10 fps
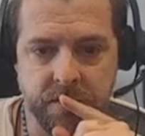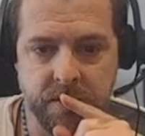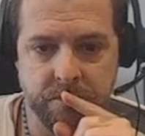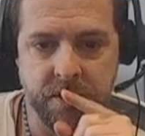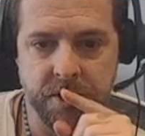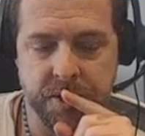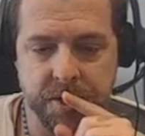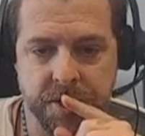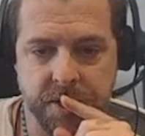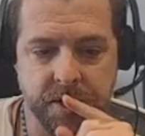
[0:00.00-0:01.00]
me
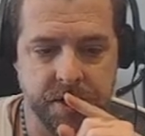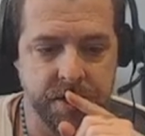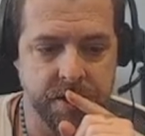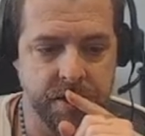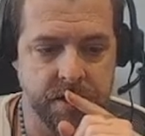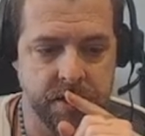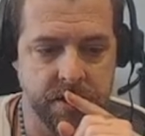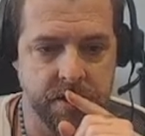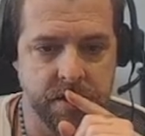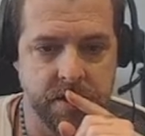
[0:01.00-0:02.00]
see here.
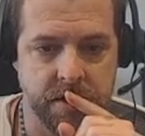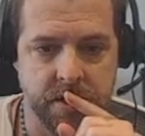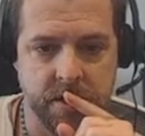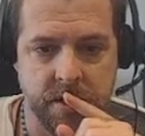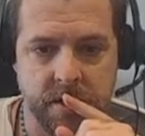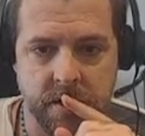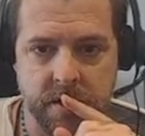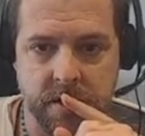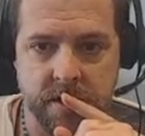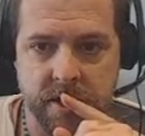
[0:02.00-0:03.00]

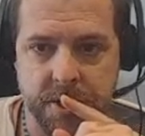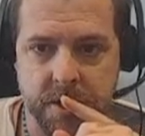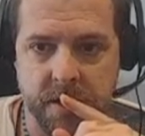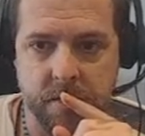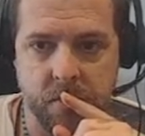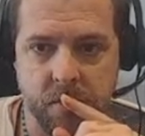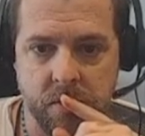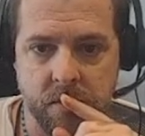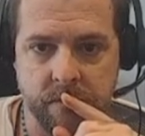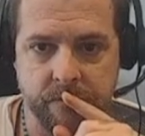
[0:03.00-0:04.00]
Guess I will